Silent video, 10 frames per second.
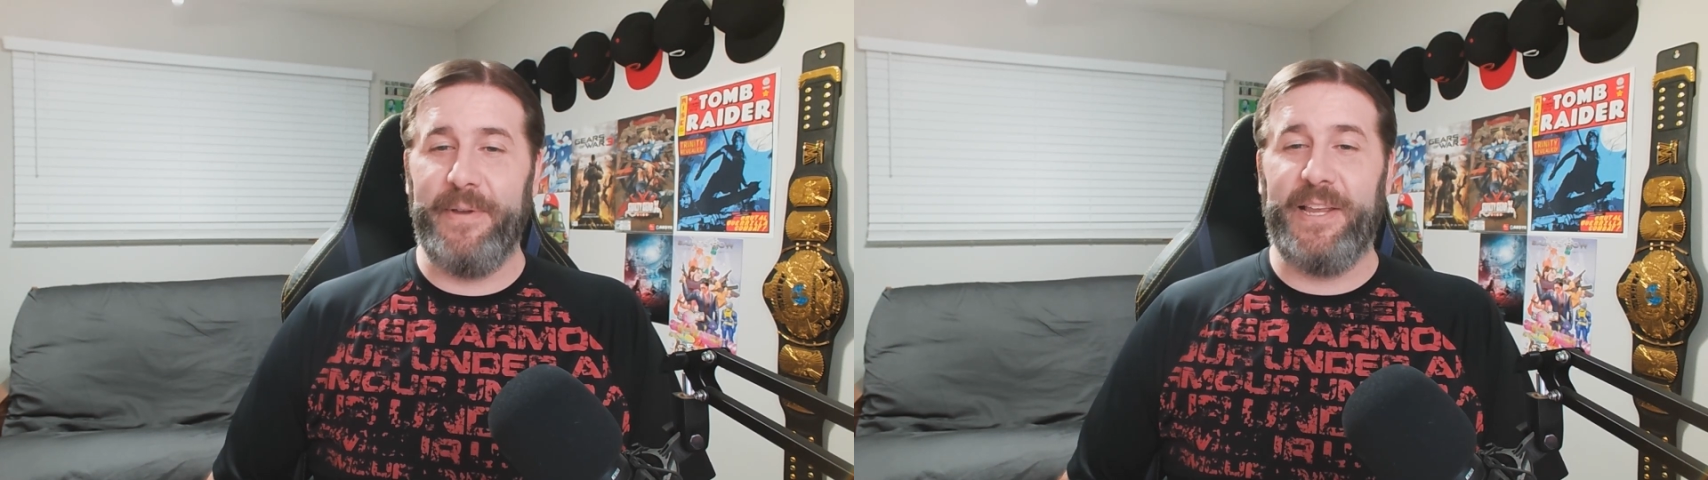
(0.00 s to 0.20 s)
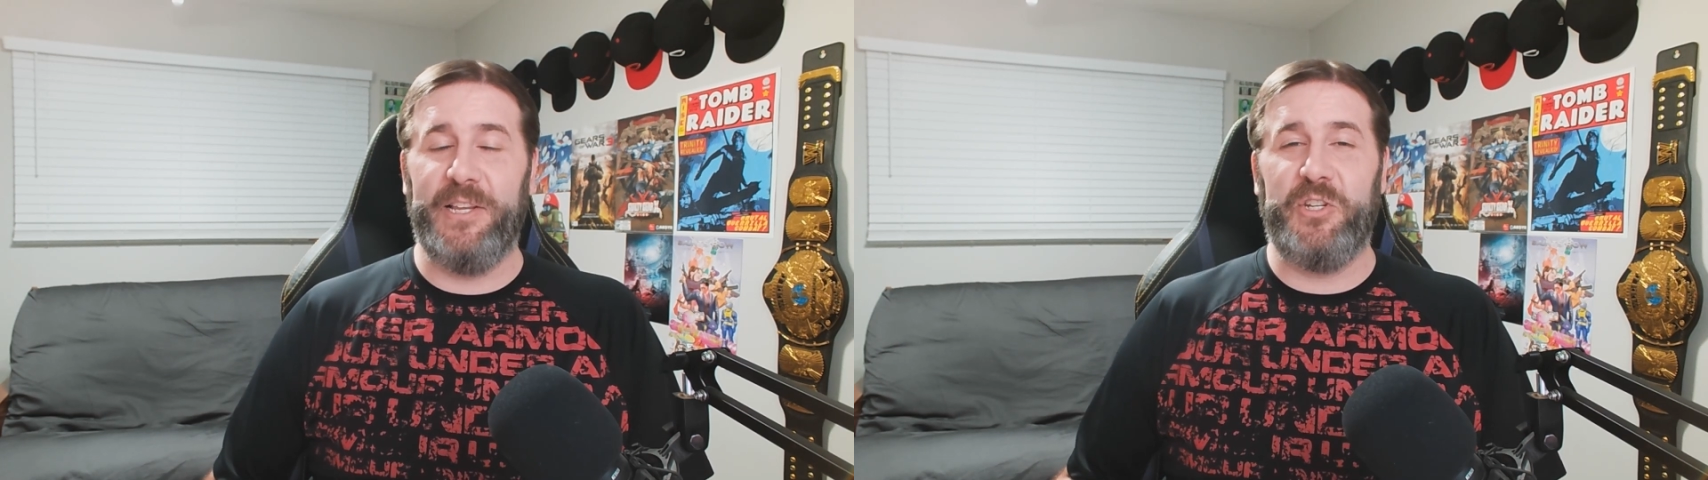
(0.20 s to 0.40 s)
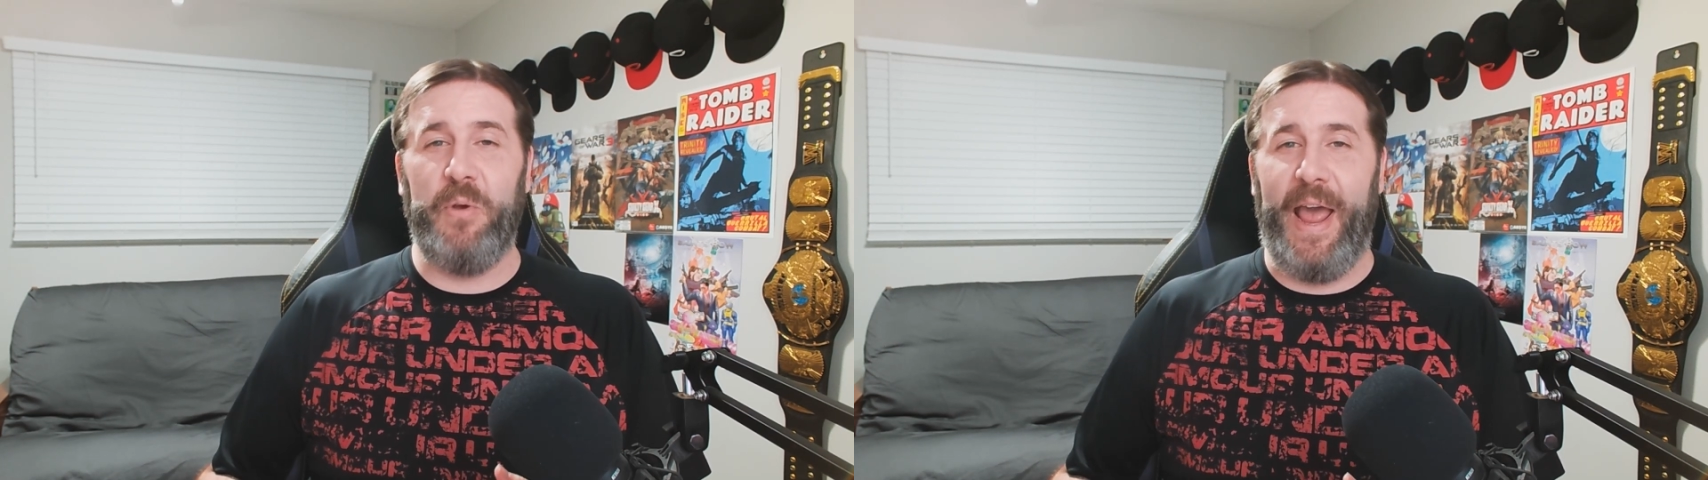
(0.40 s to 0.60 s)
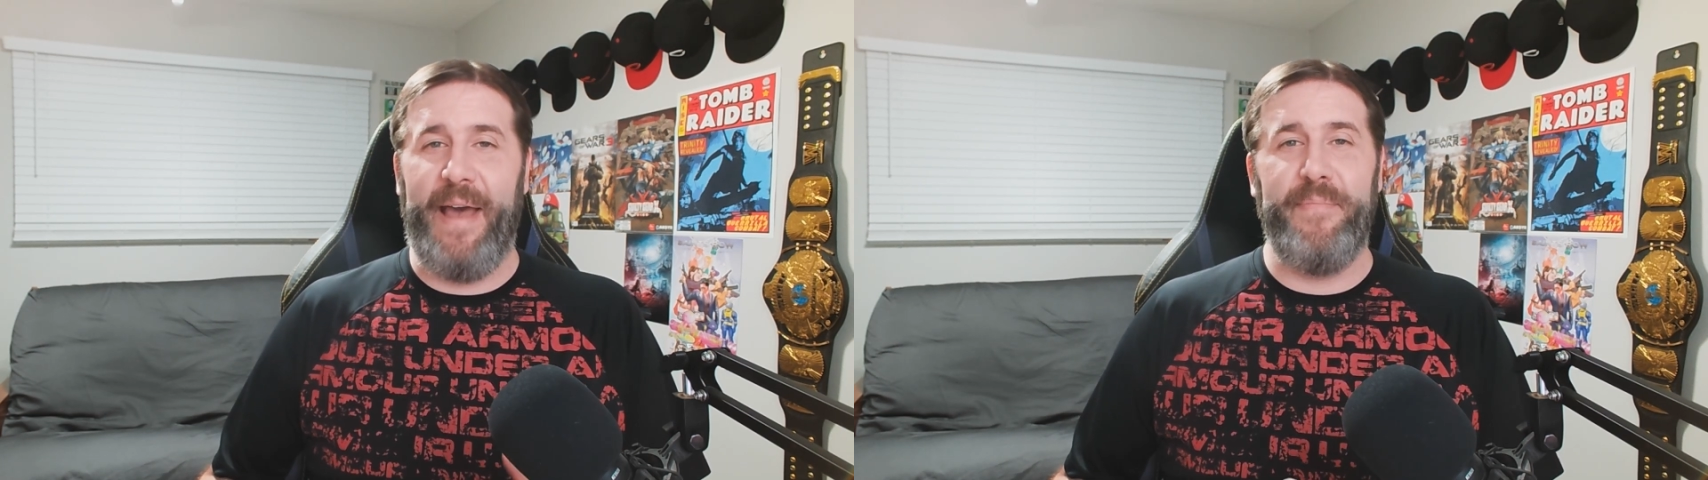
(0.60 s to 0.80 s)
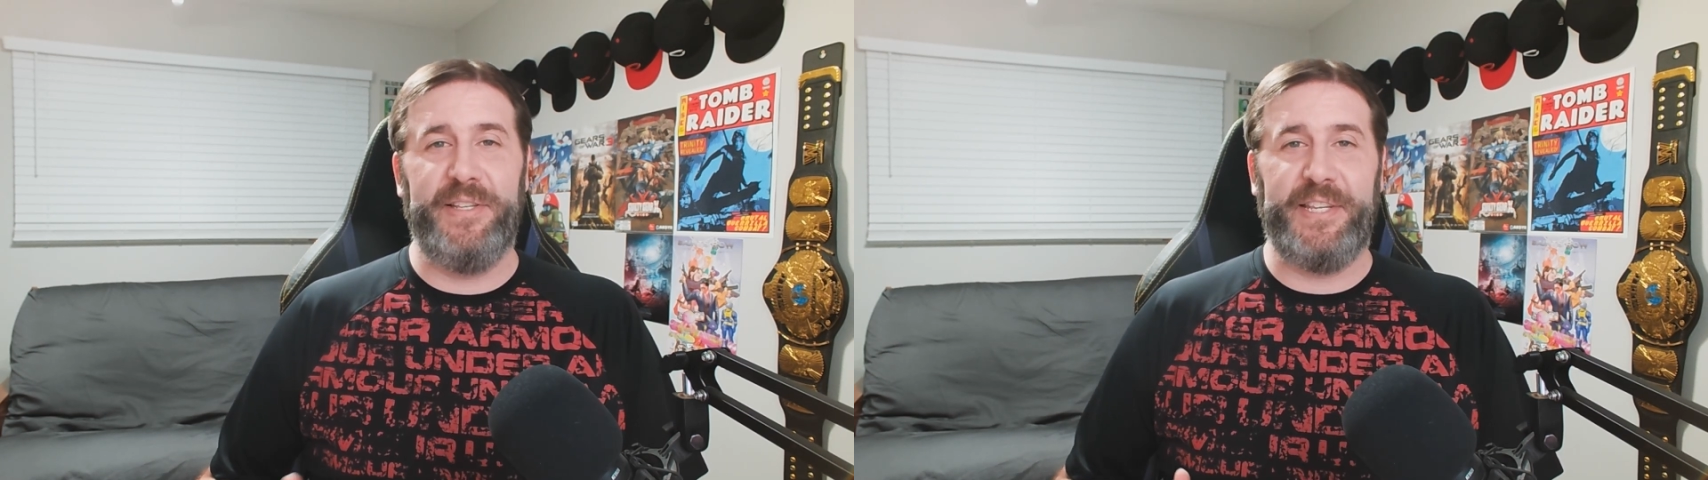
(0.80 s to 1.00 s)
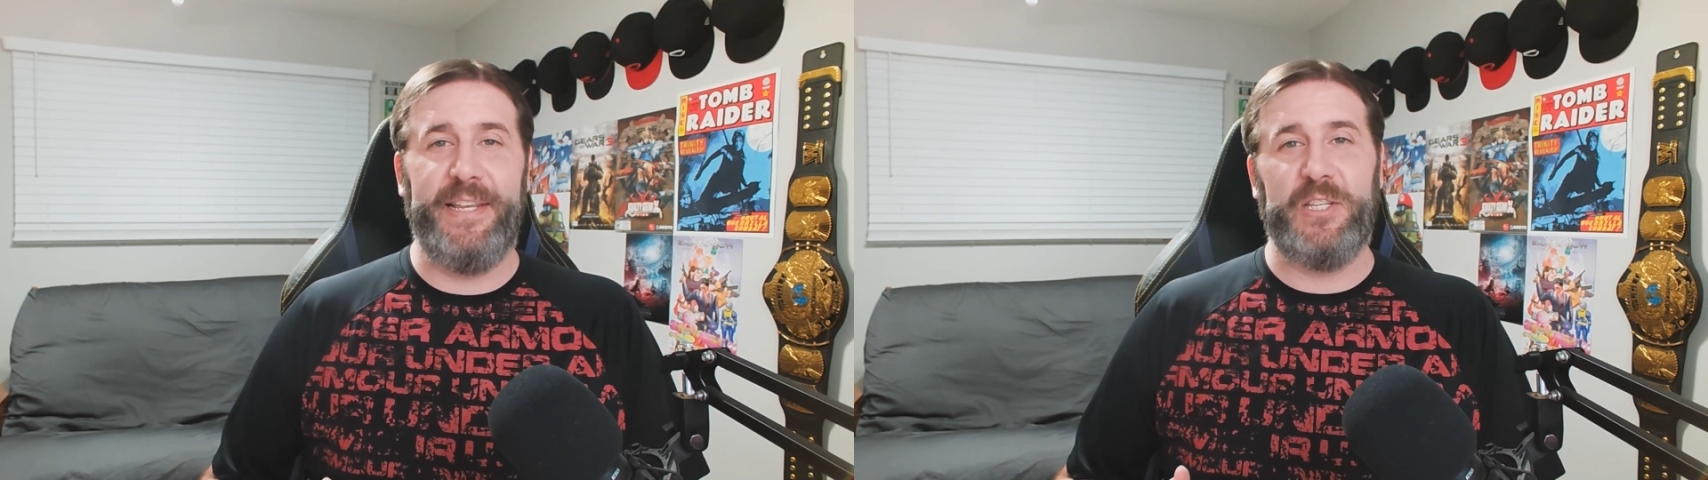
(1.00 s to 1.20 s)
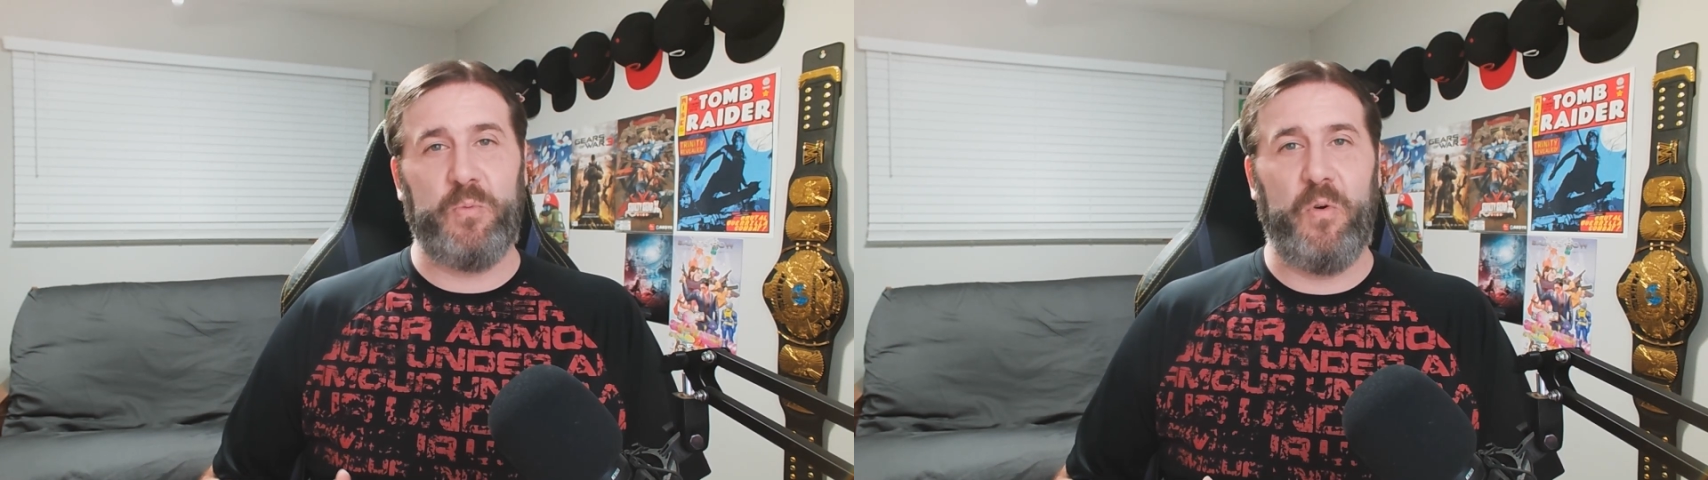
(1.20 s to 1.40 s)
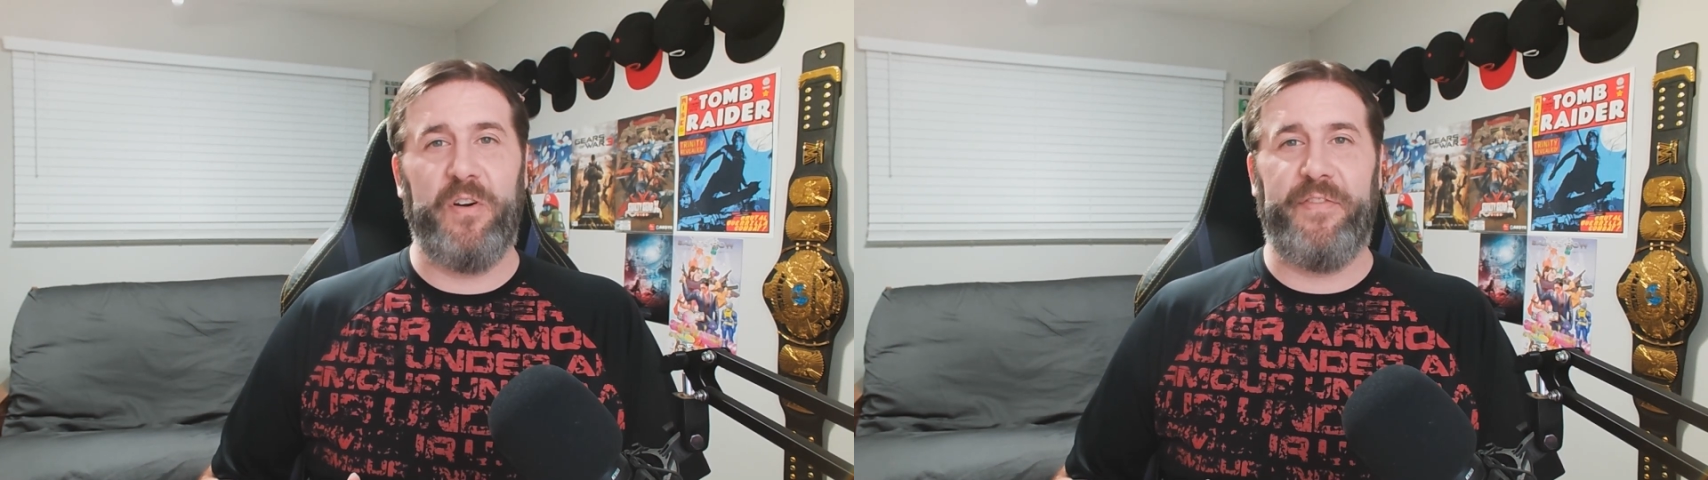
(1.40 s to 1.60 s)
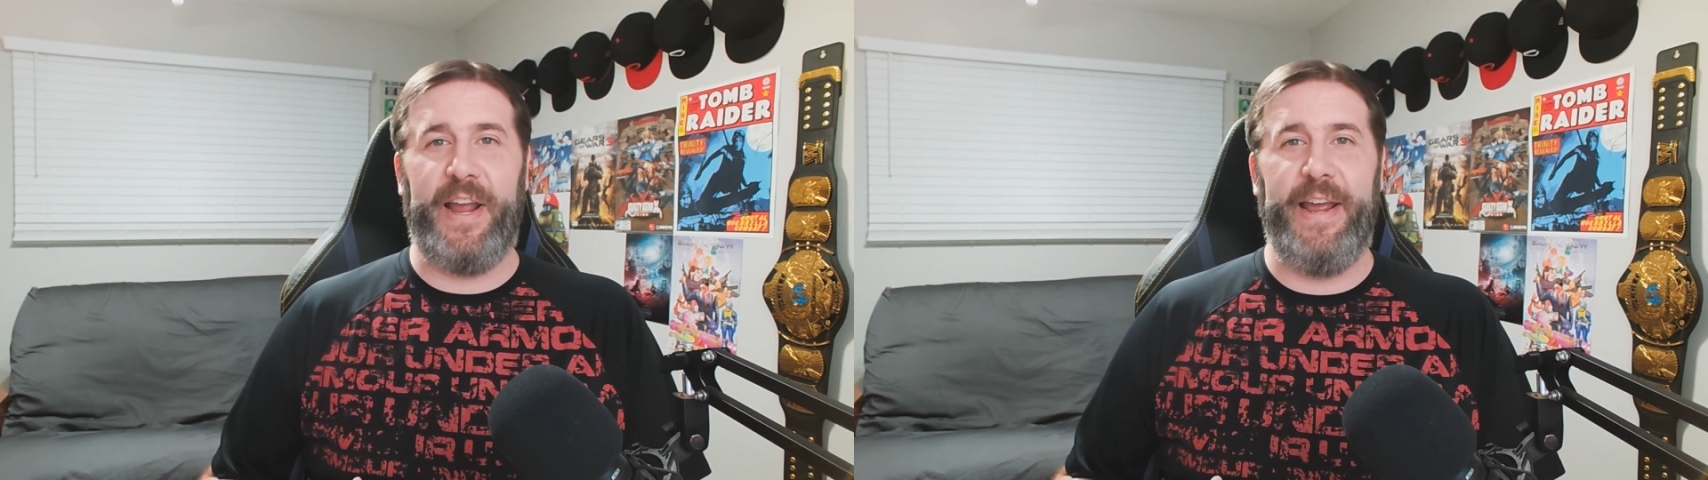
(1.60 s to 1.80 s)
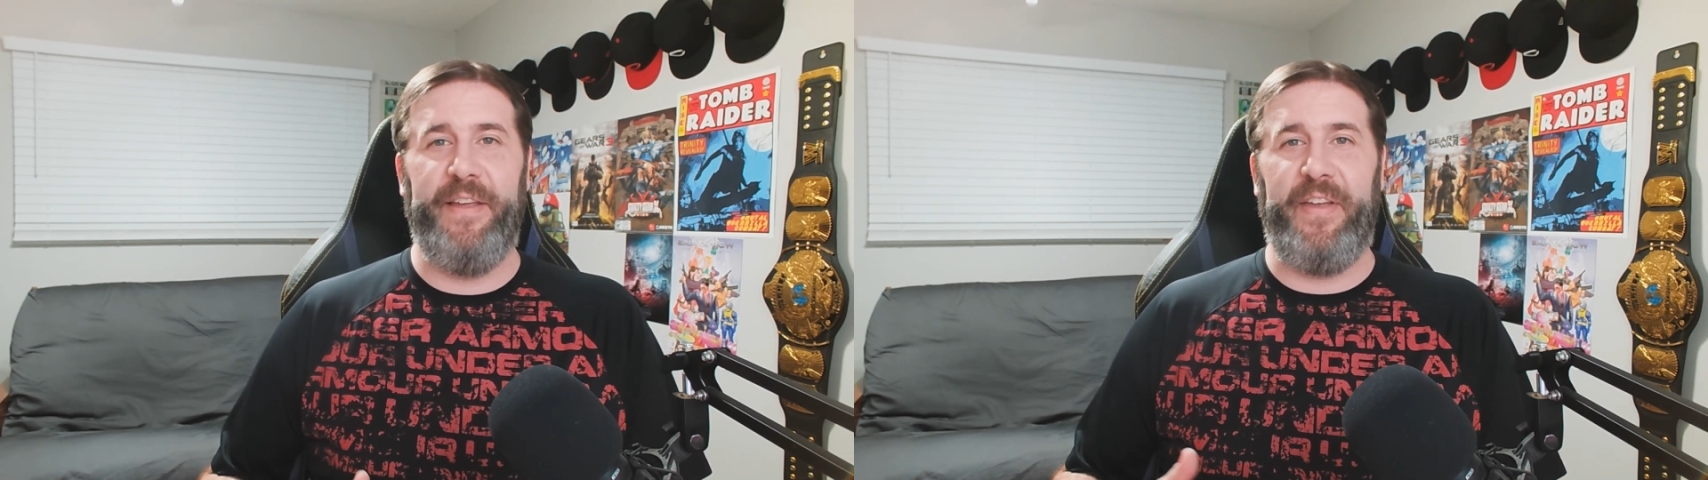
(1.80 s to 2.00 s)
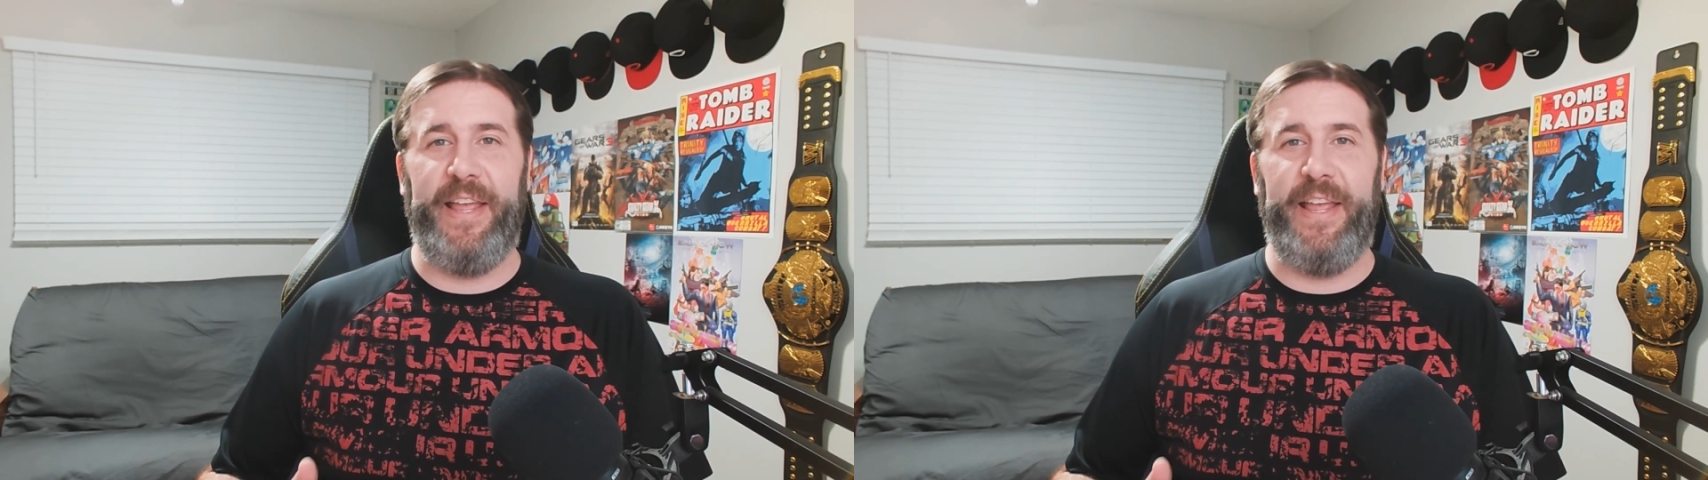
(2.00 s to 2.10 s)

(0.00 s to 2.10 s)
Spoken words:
because you have been seeing Swerve kind of